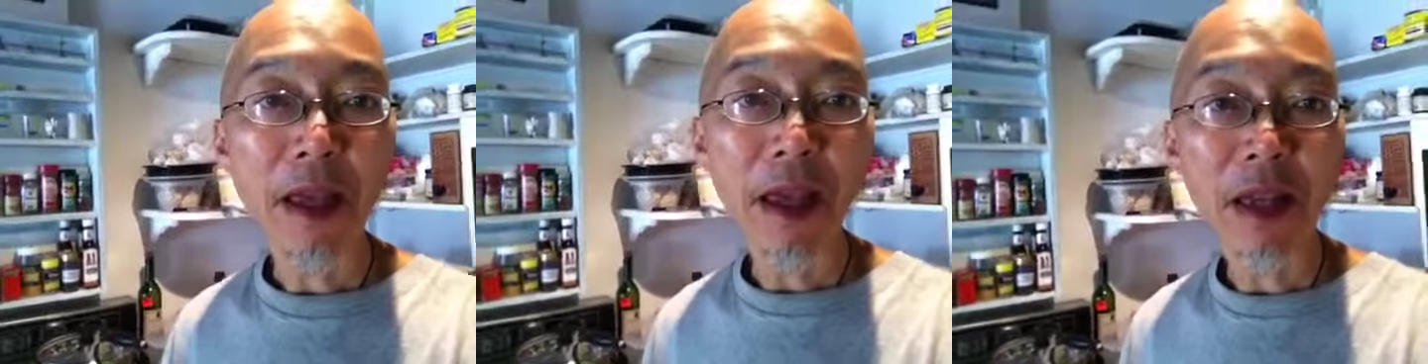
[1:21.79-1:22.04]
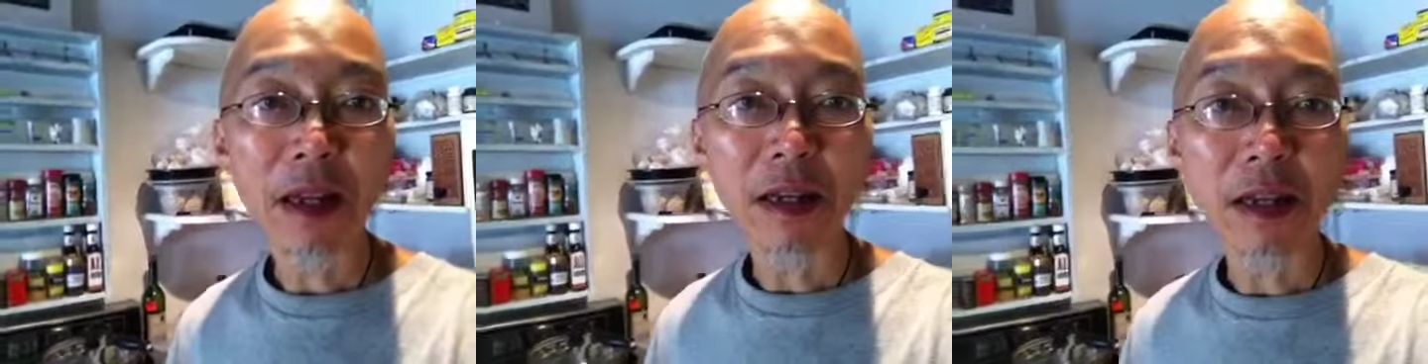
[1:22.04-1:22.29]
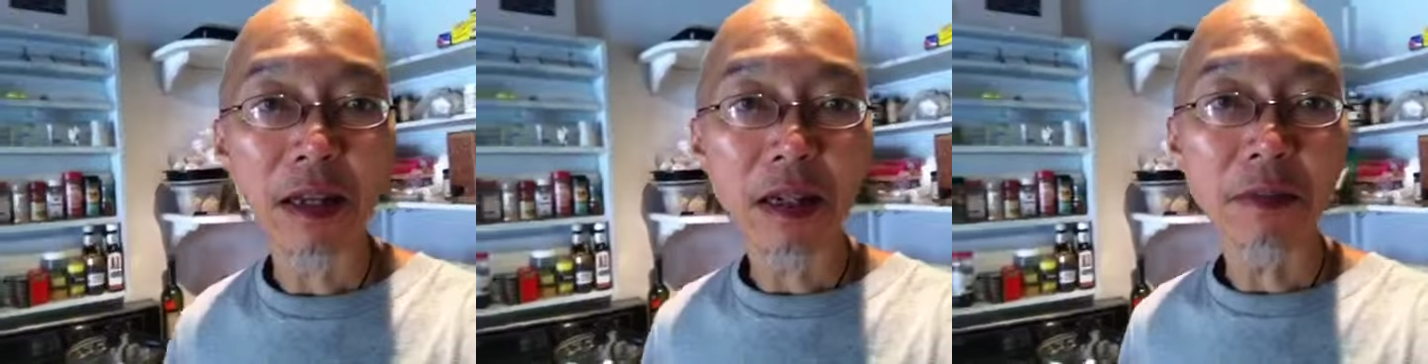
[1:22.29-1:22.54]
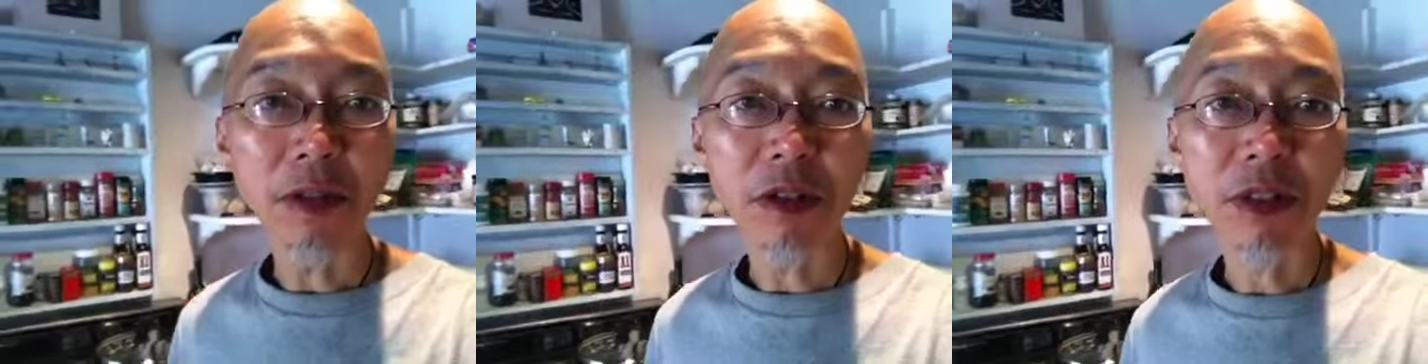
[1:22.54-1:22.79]
and
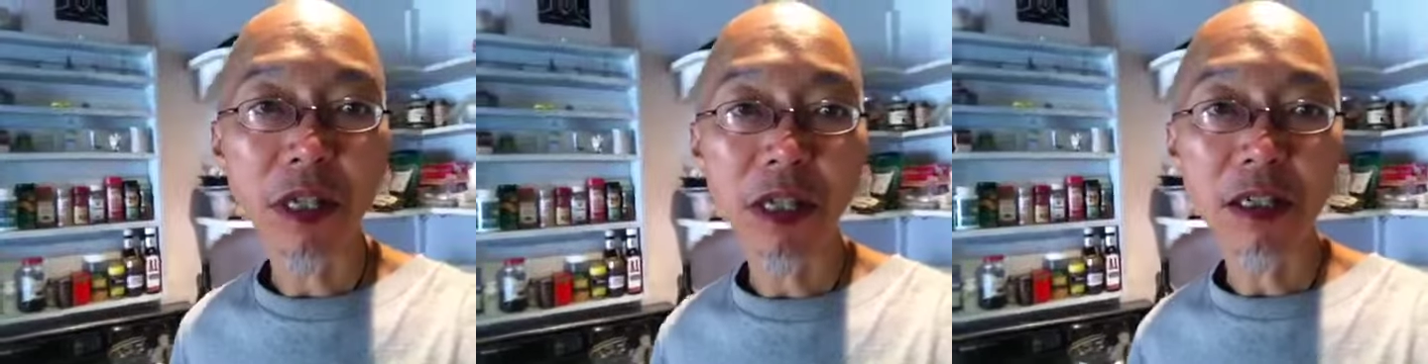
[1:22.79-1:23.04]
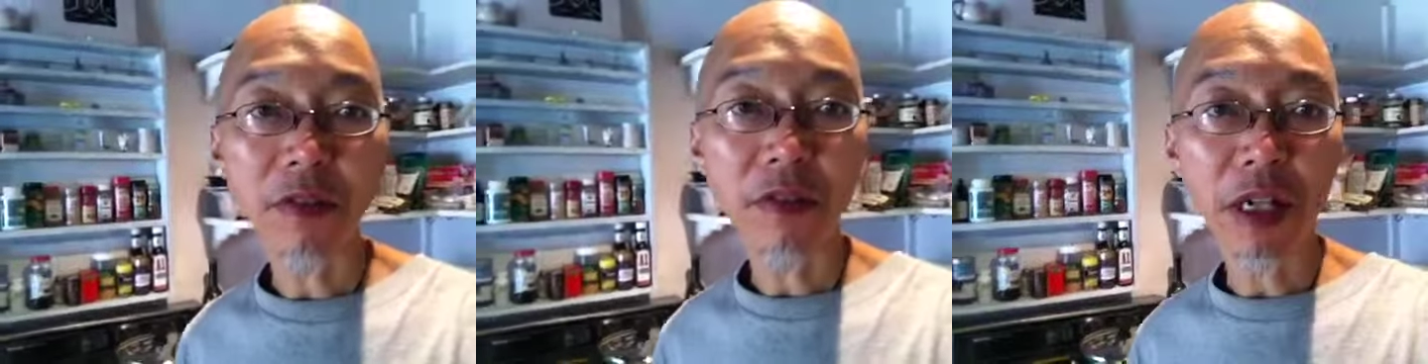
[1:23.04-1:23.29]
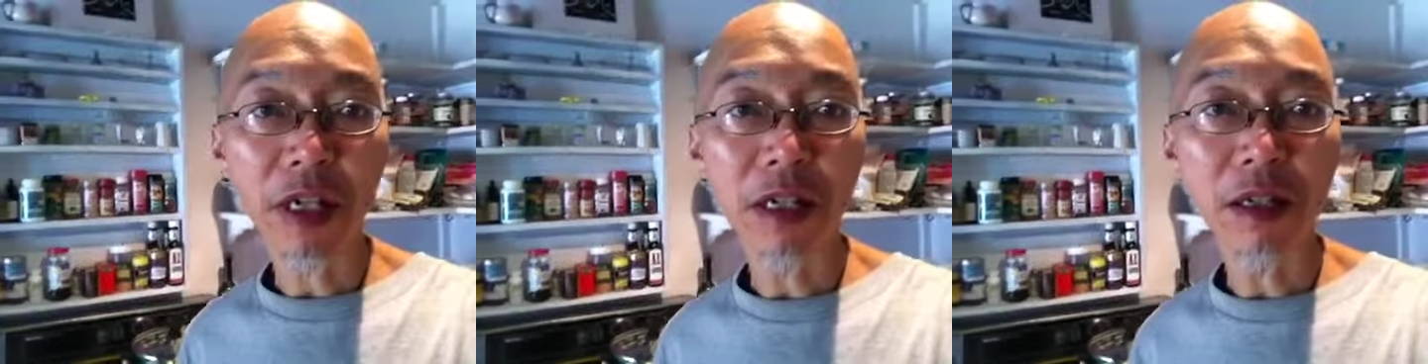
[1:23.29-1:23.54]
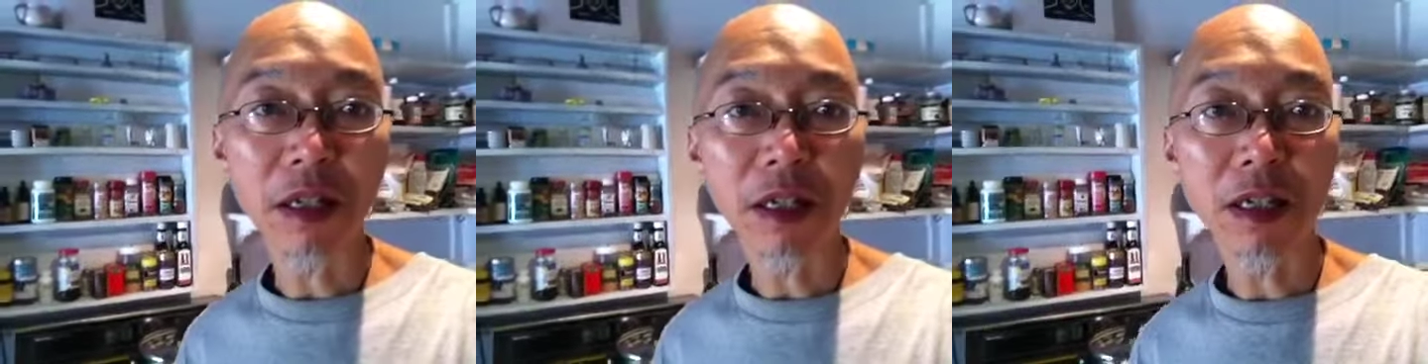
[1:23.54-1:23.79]
there's kind of
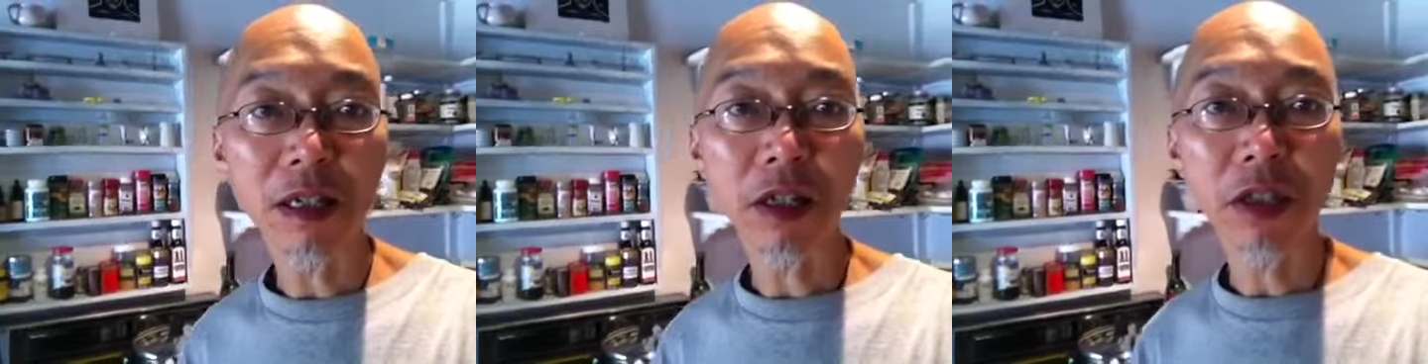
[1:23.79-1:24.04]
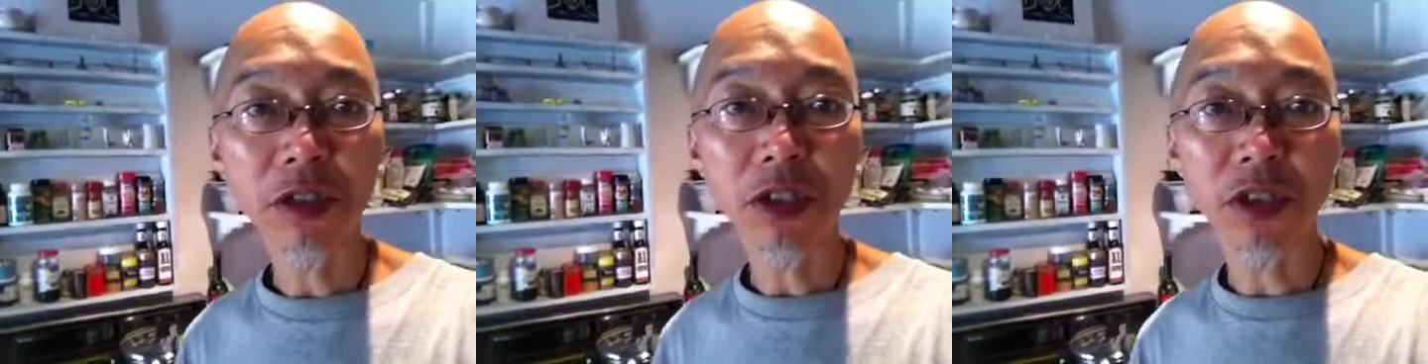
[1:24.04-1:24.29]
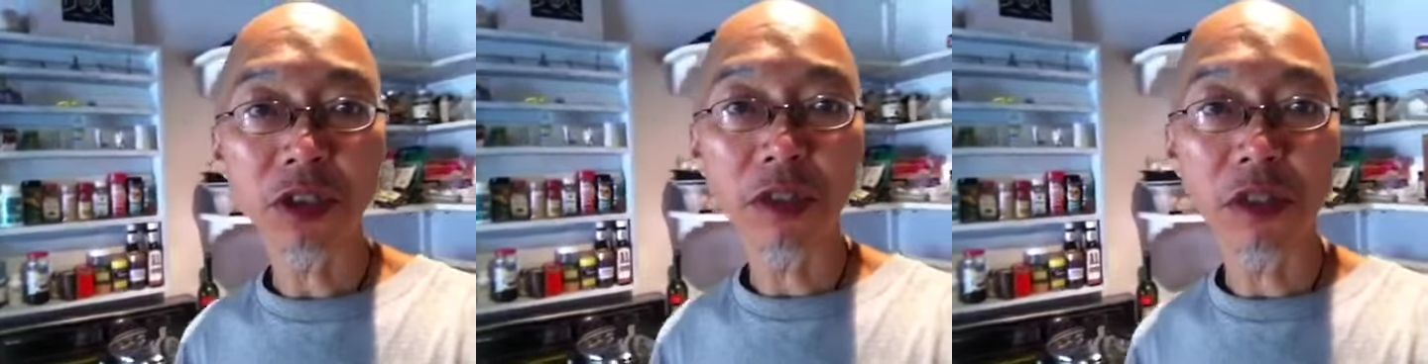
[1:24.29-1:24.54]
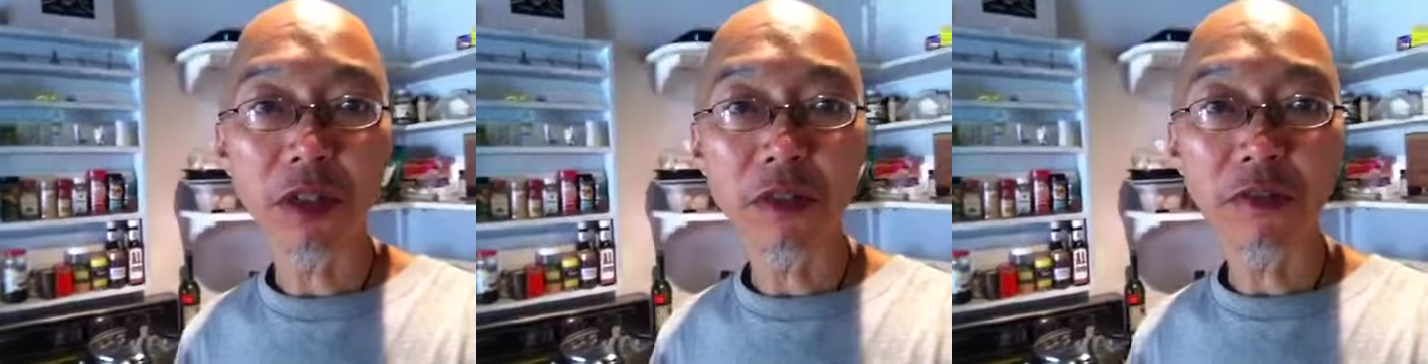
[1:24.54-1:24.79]
a
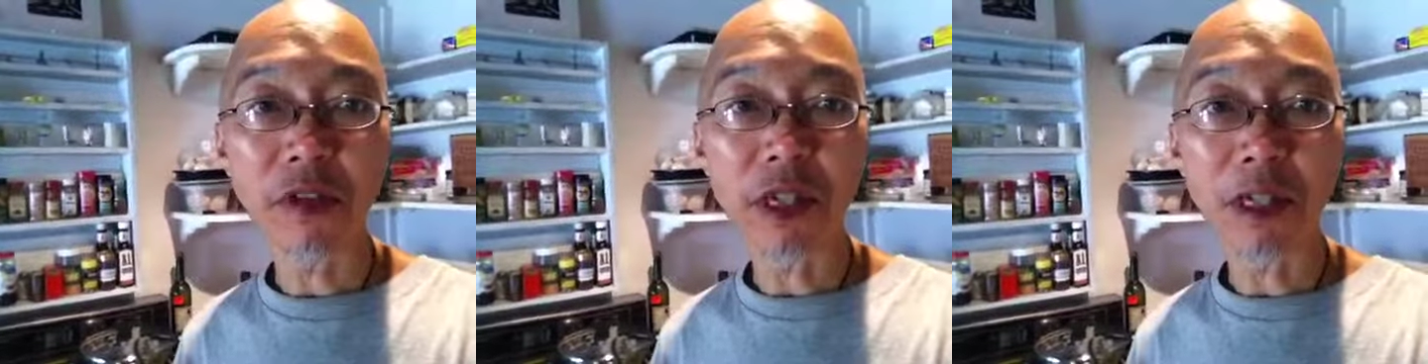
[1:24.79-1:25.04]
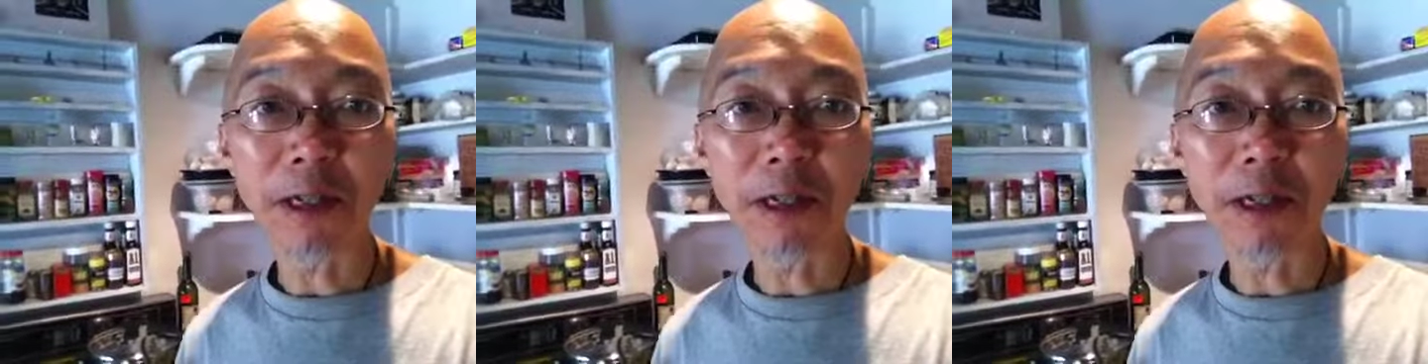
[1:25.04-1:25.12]
culture of